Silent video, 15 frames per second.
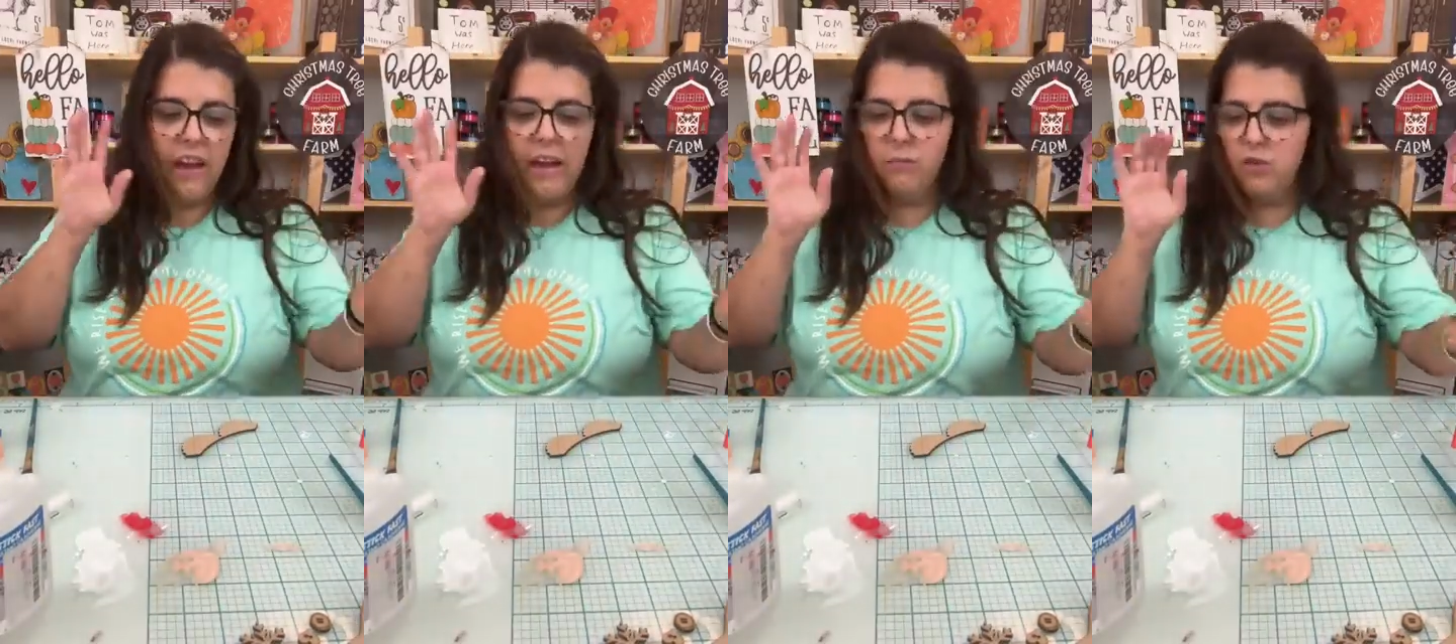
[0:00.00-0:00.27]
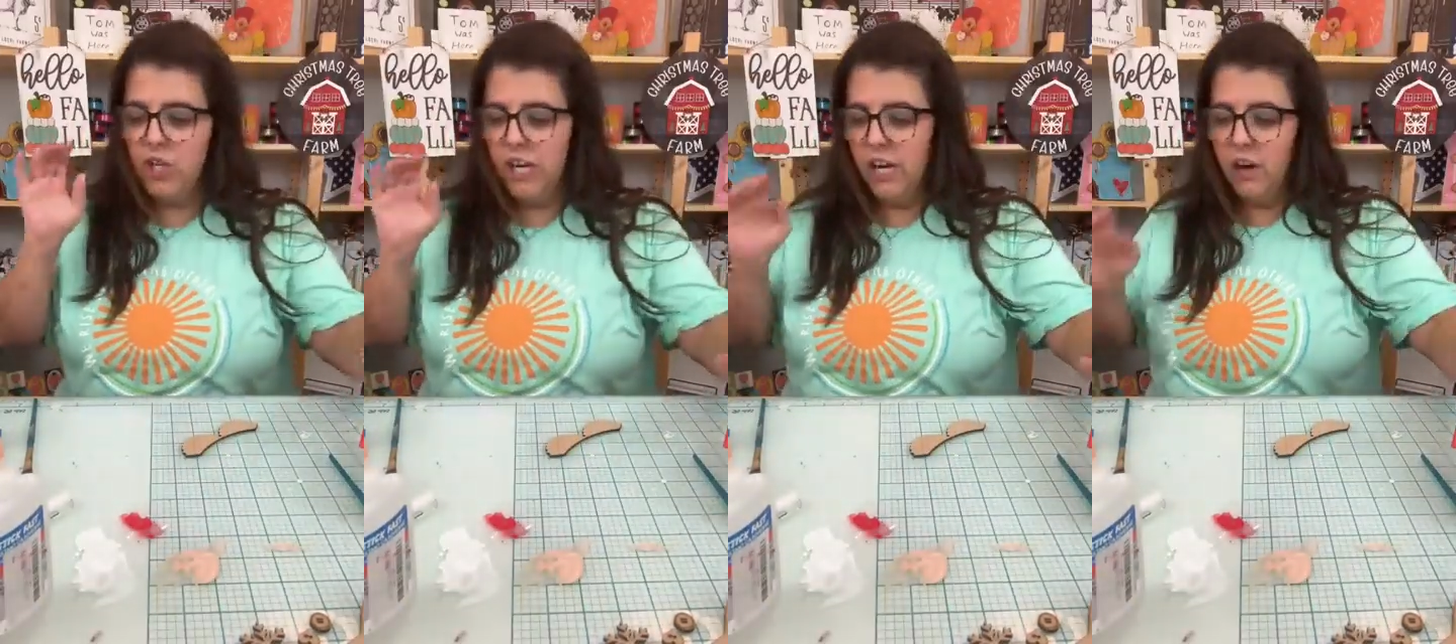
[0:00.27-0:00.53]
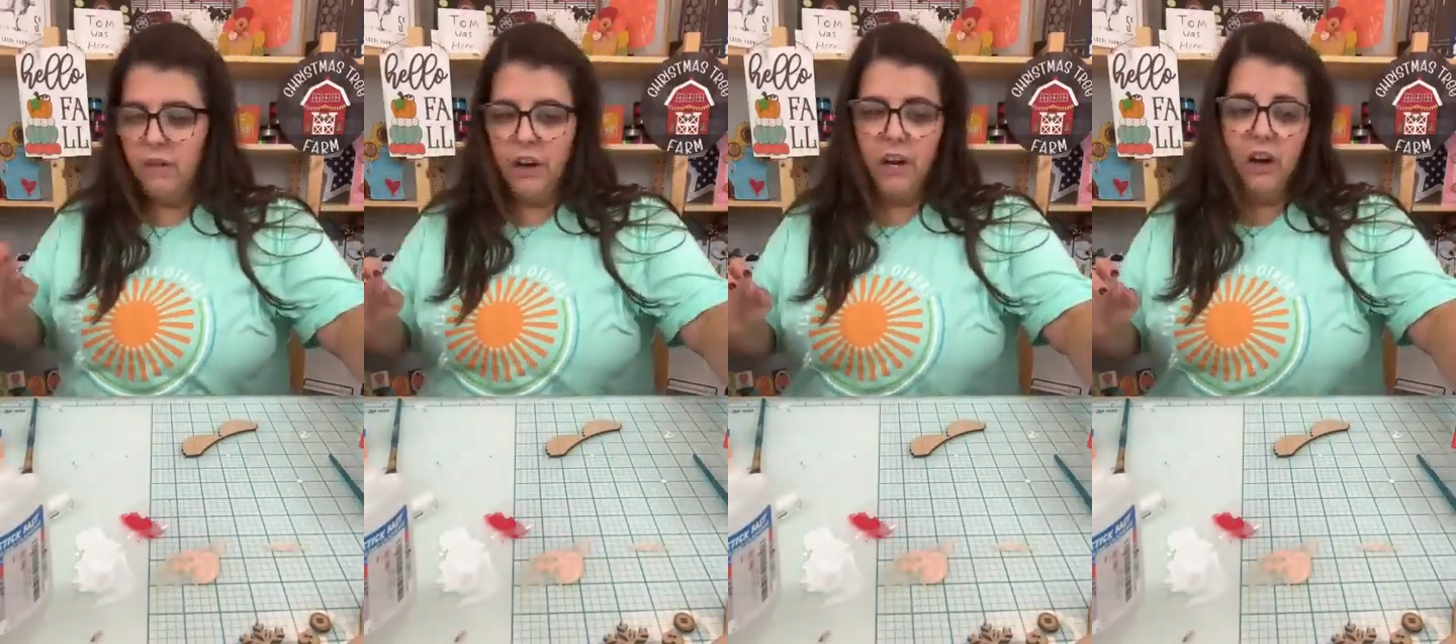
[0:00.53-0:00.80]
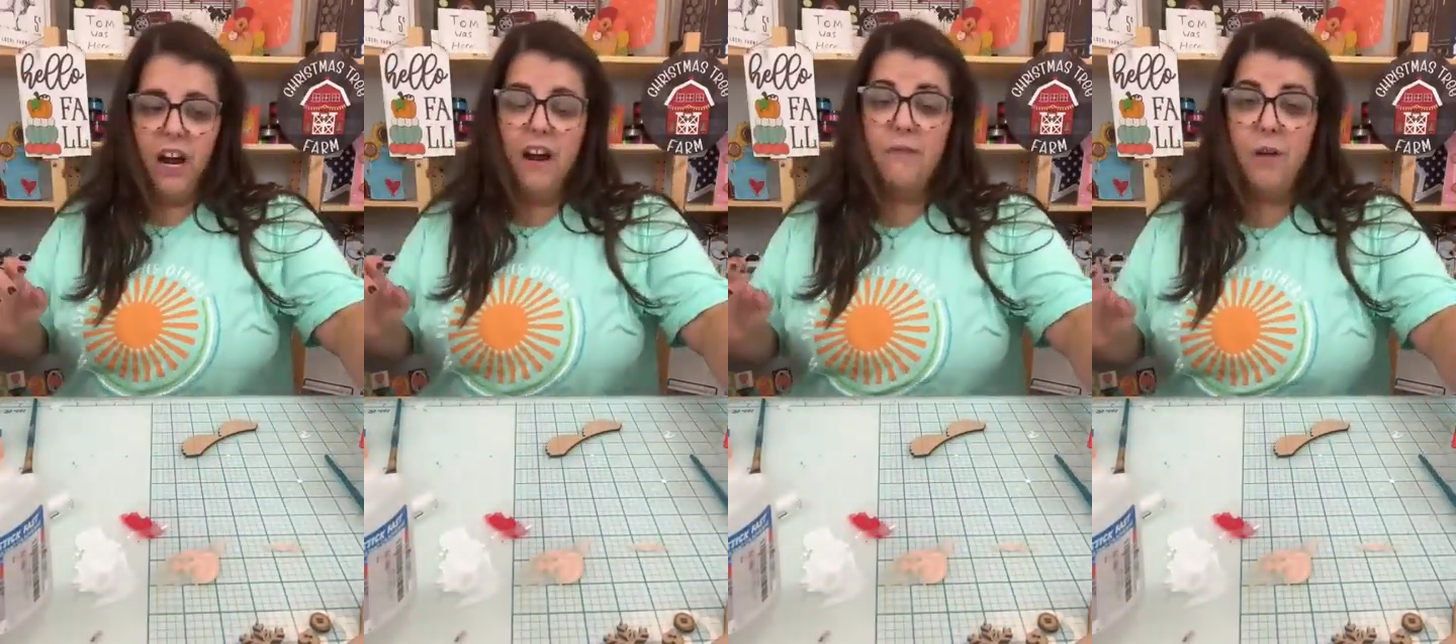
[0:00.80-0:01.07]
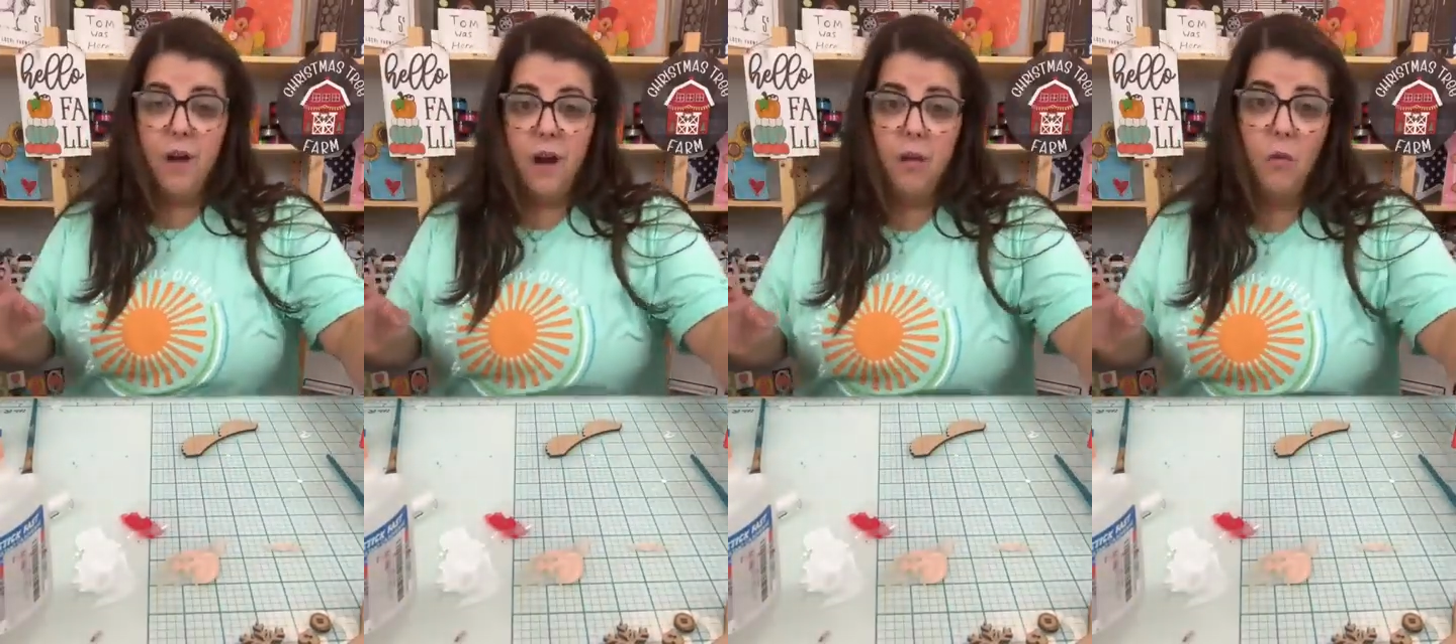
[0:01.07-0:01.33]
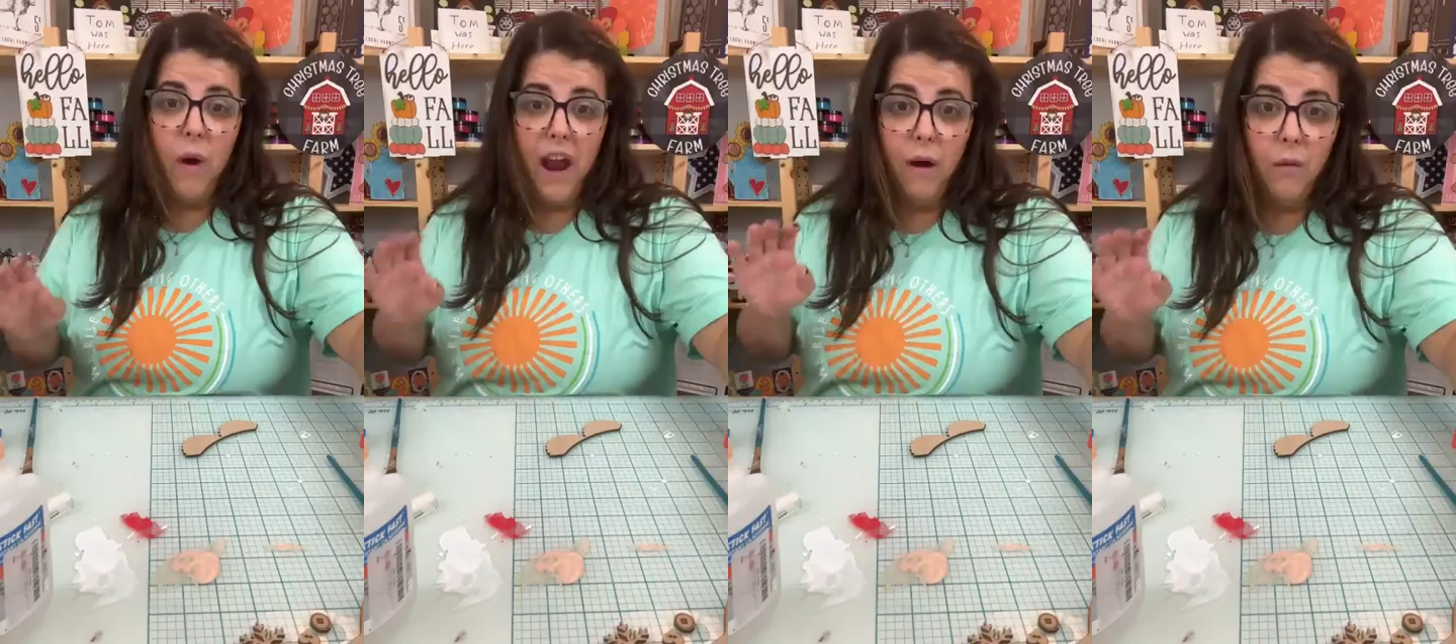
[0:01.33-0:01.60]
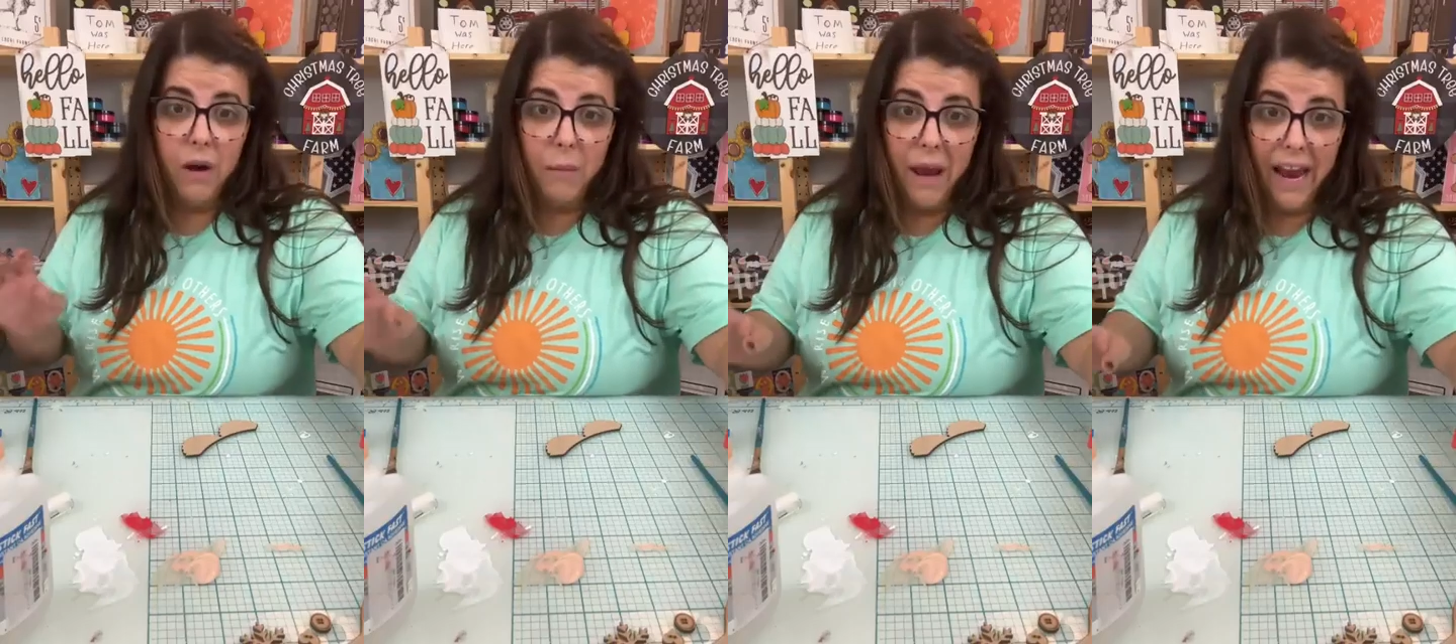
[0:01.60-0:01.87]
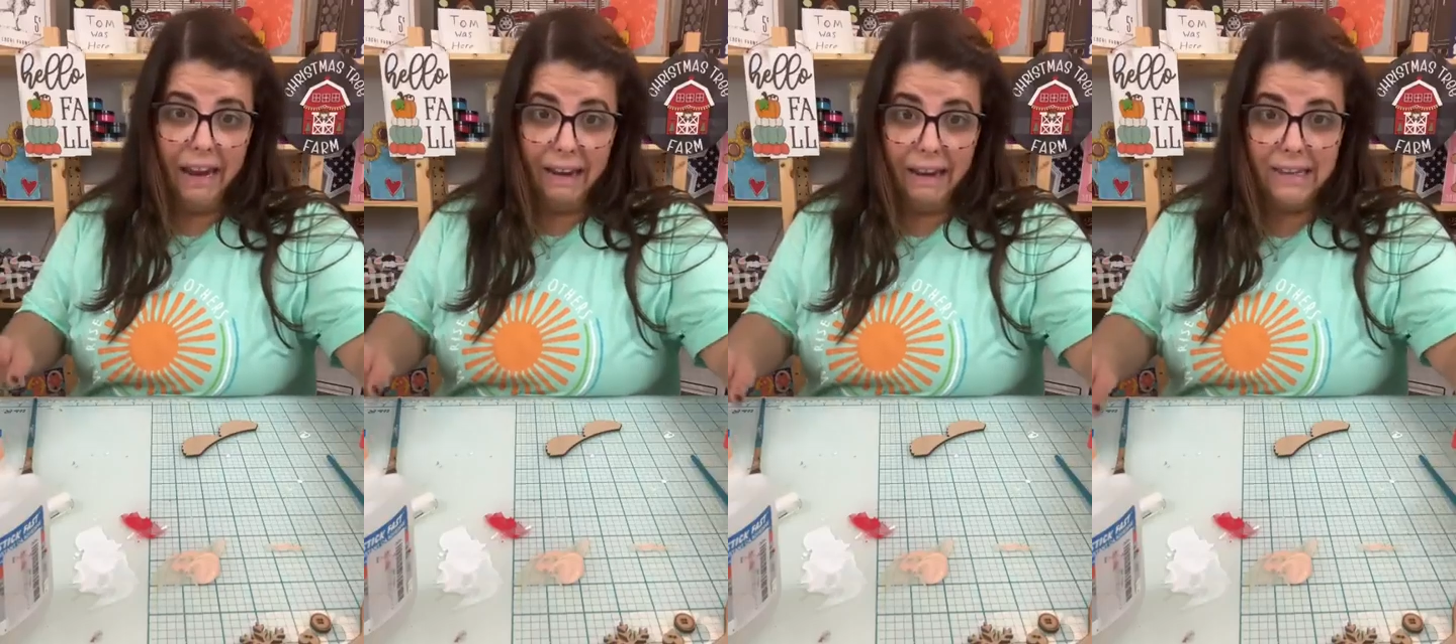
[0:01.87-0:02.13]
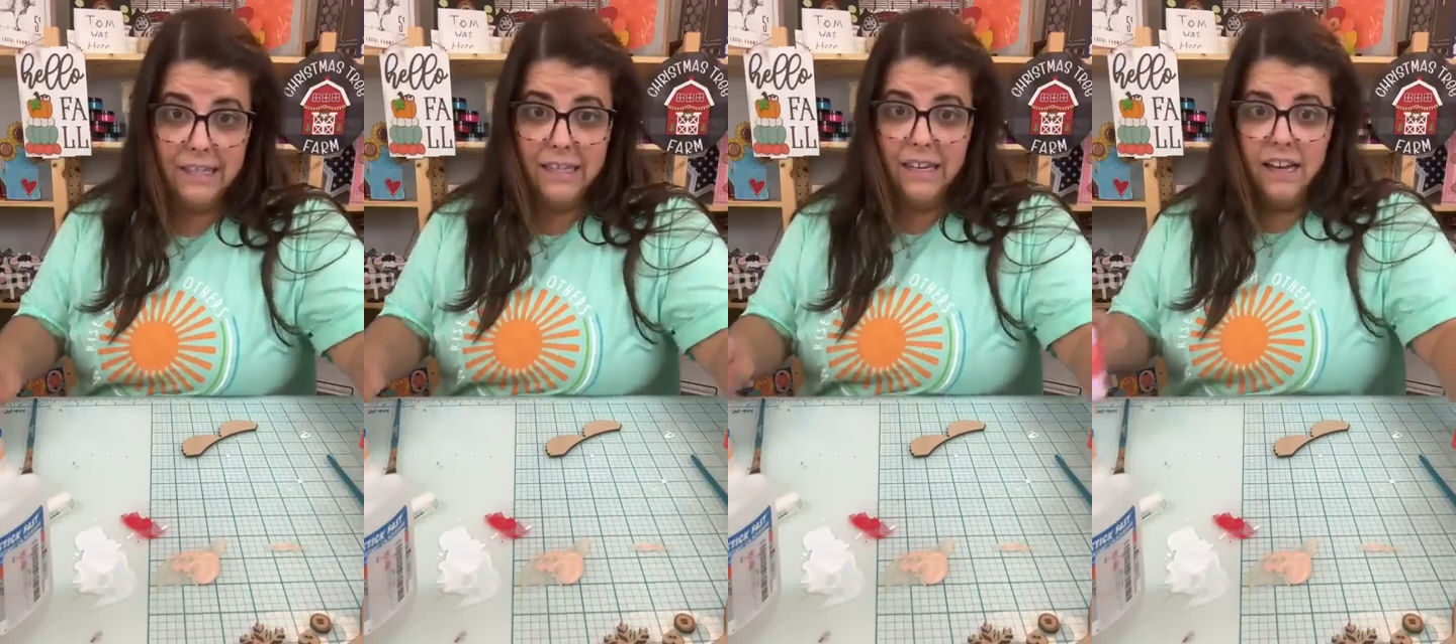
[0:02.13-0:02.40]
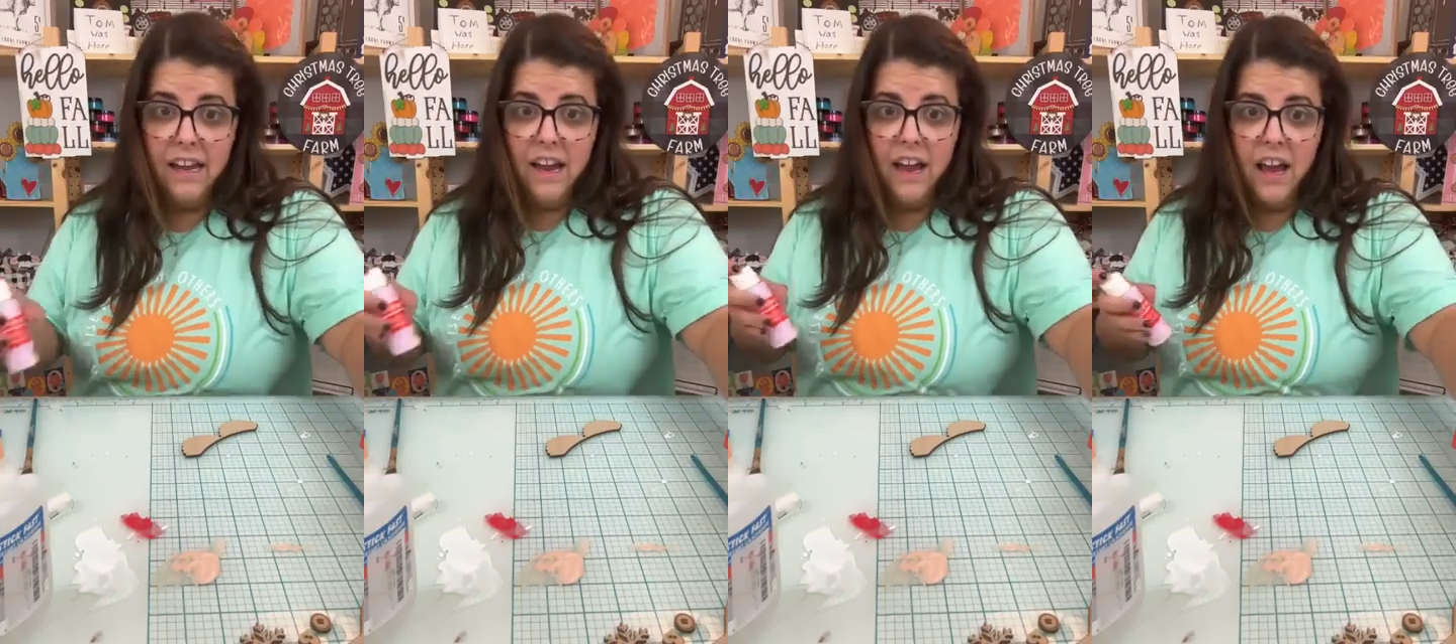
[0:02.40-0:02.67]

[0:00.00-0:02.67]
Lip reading: I am cheating over here. I have a way I want to paint it.